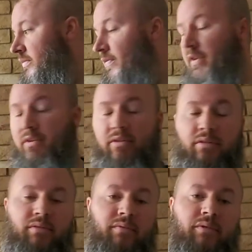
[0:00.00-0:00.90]

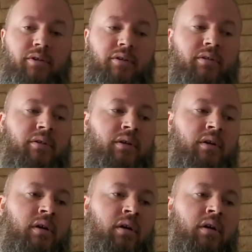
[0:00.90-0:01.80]
fender for now,
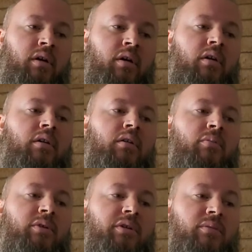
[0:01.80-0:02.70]

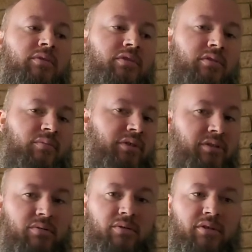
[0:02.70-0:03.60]
but I'm so
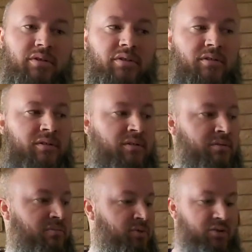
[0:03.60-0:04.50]
impressed with it.
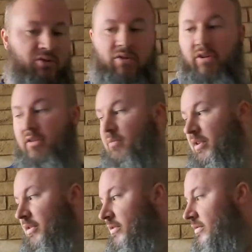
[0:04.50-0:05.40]
I'm gonna try and spray
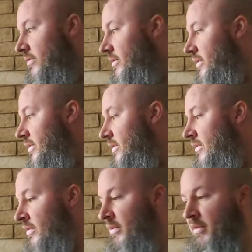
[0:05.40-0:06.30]
the whole thing.
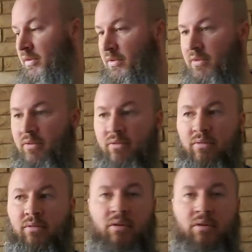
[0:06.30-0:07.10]
So